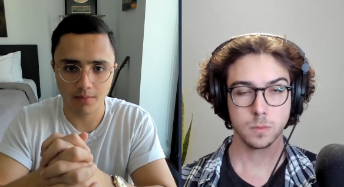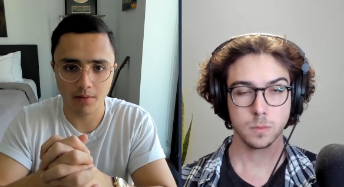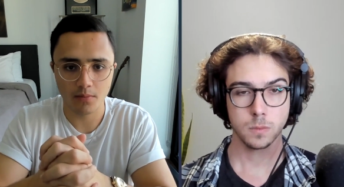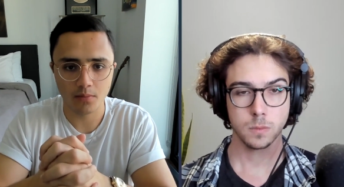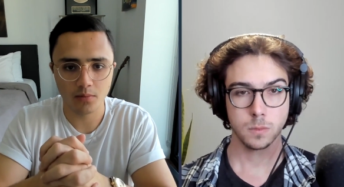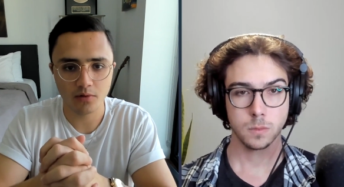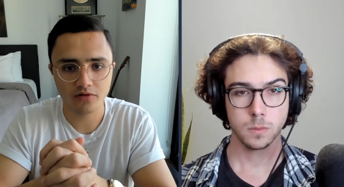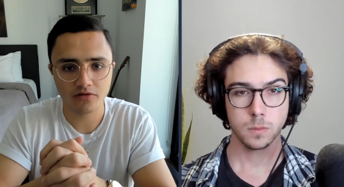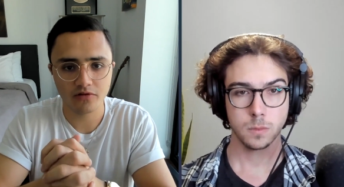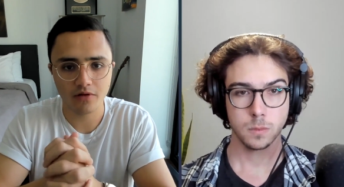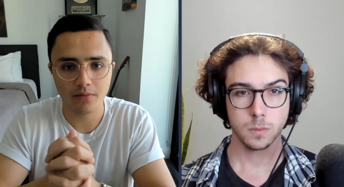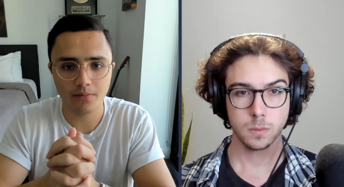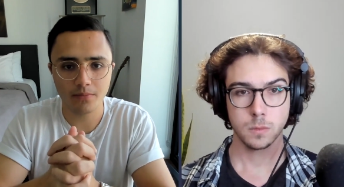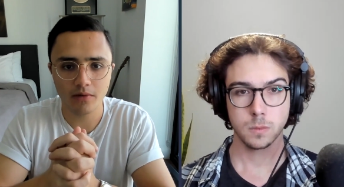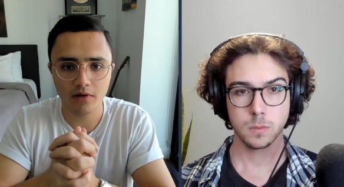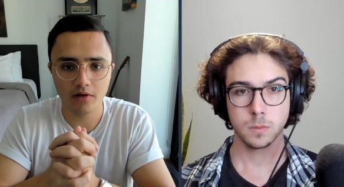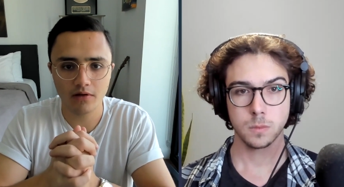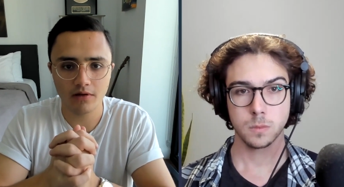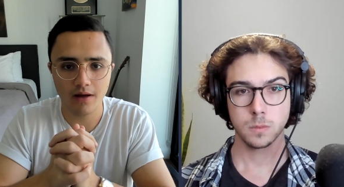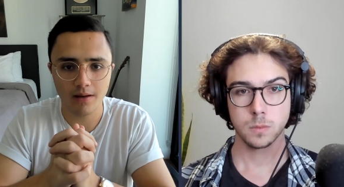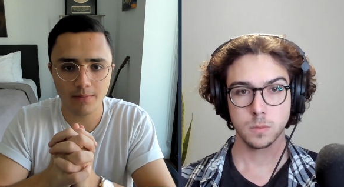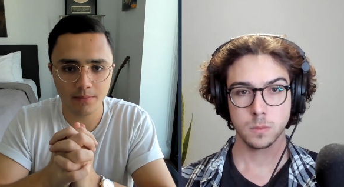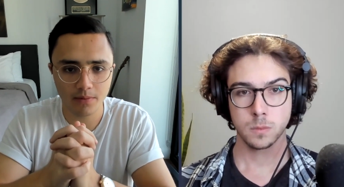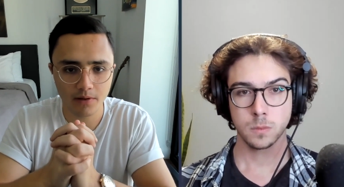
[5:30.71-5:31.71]
Speaker 1: come up with
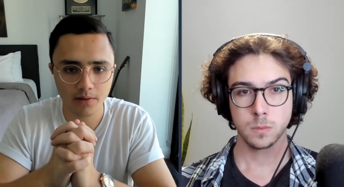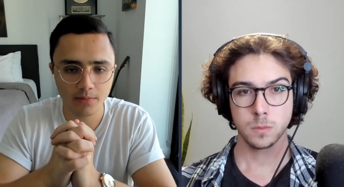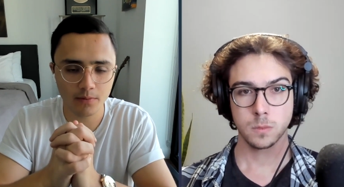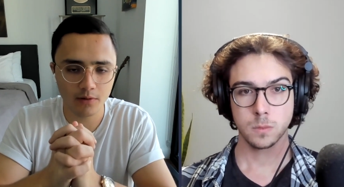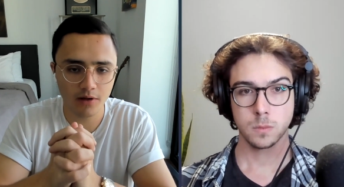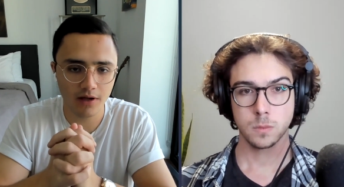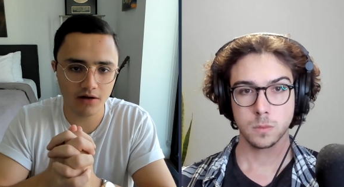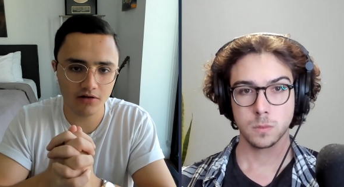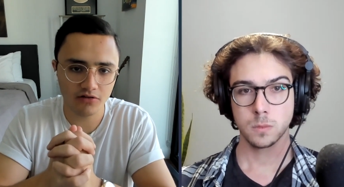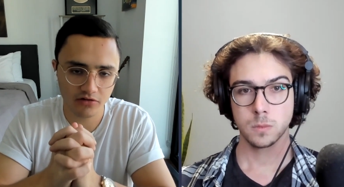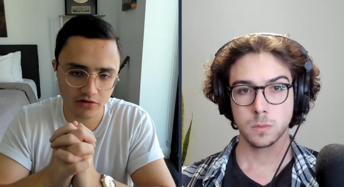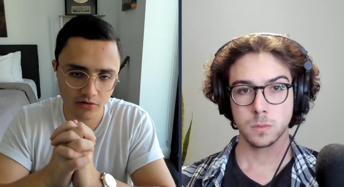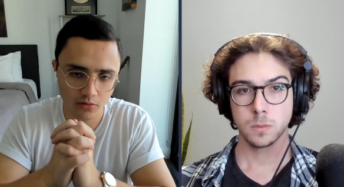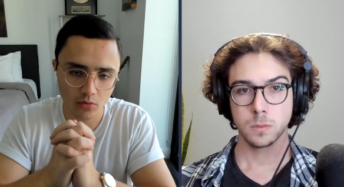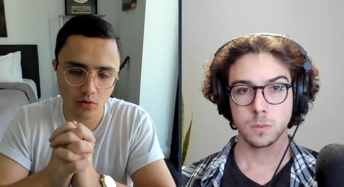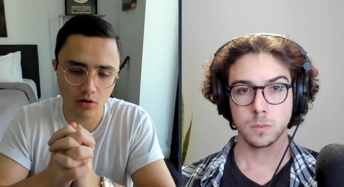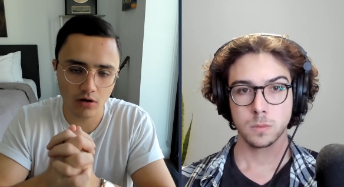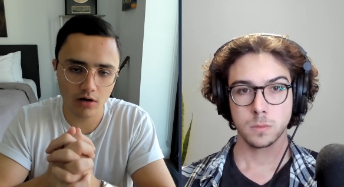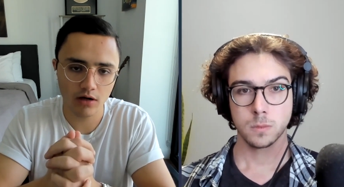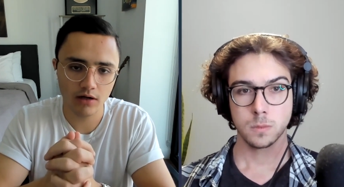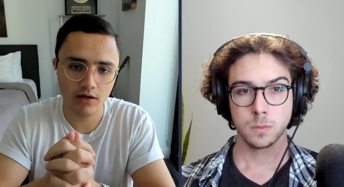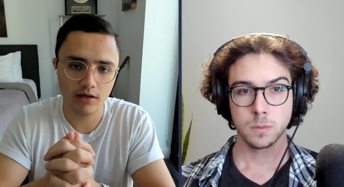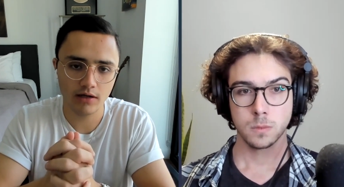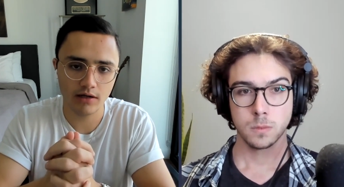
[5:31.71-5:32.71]
something that people actually
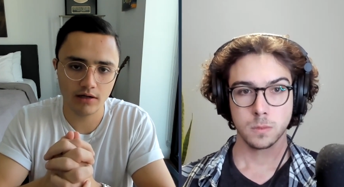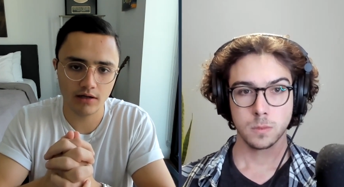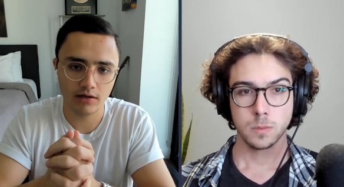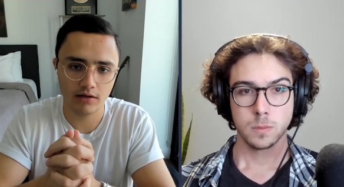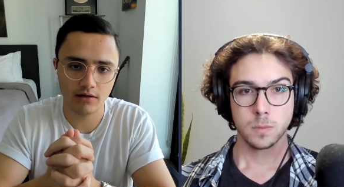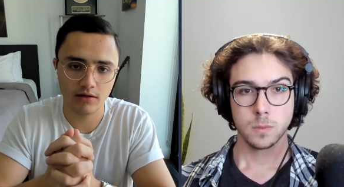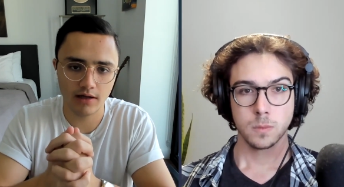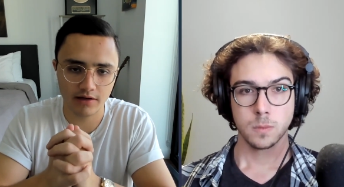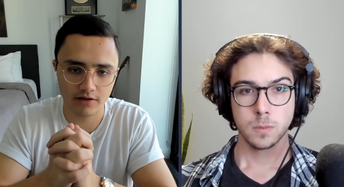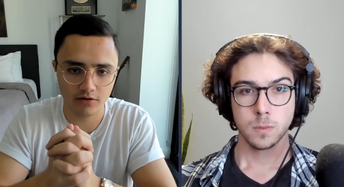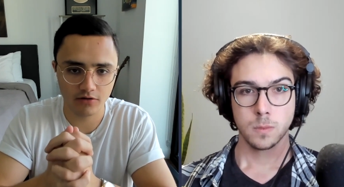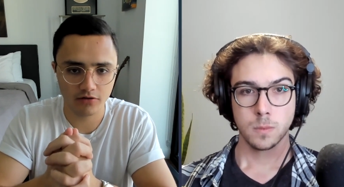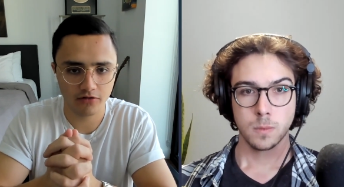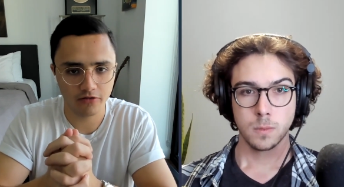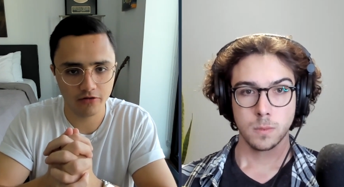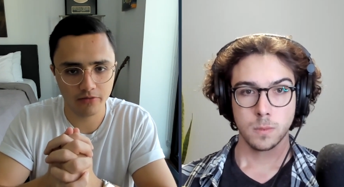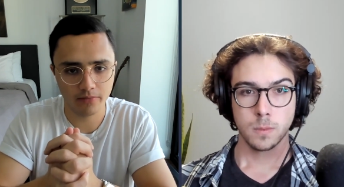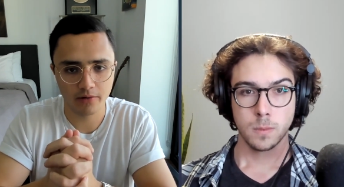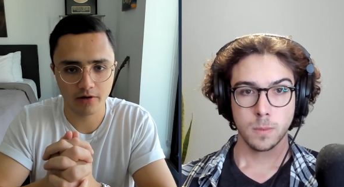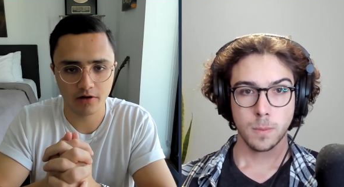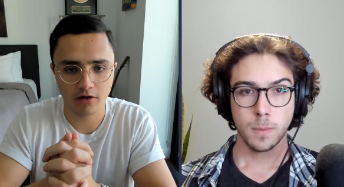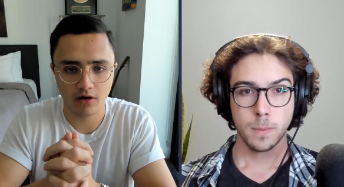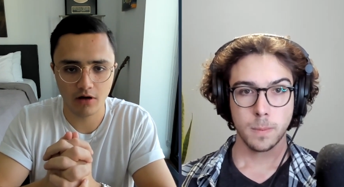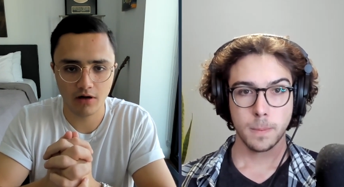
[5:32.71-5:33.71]
want and that you're
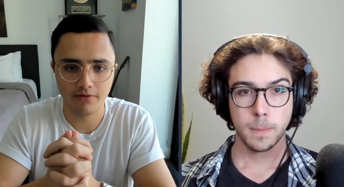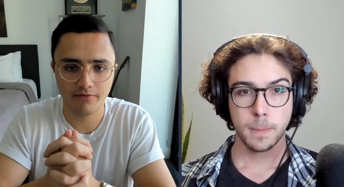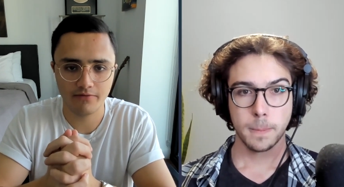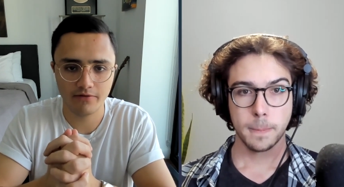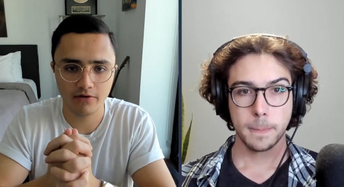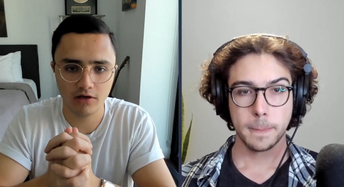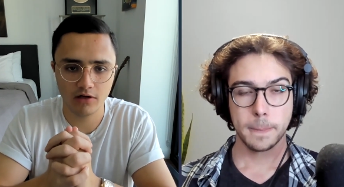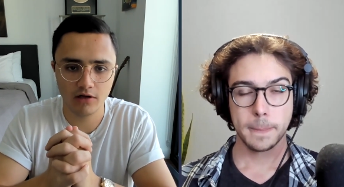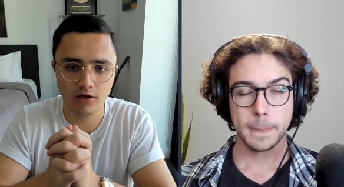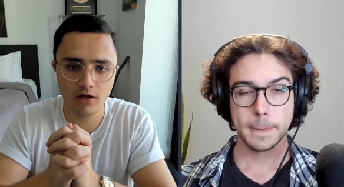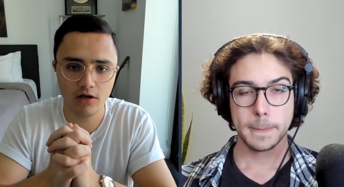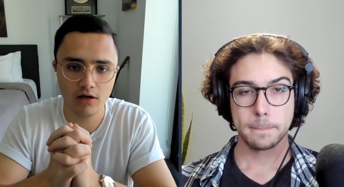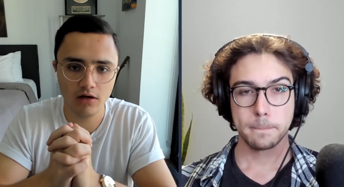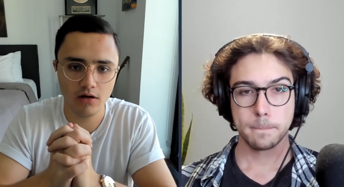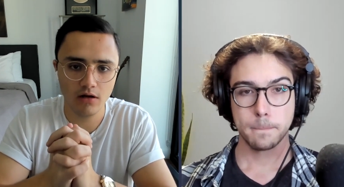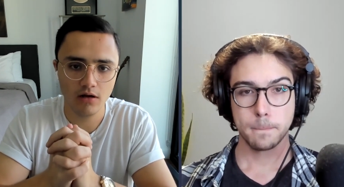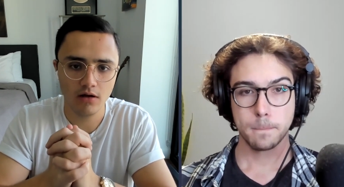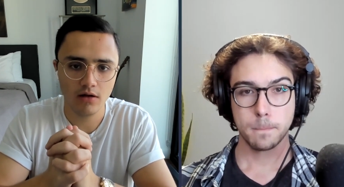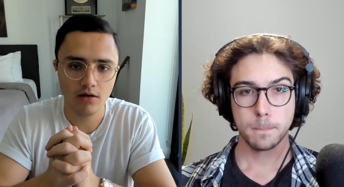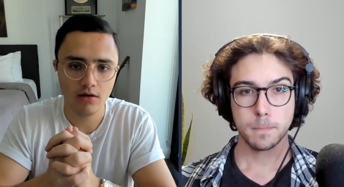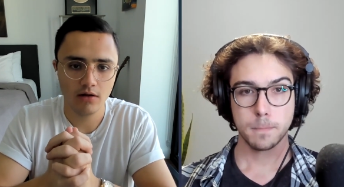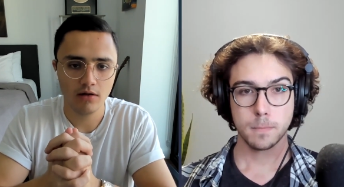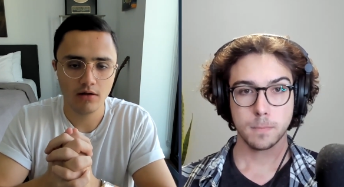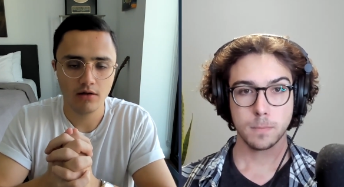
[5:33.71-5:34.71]
super confident in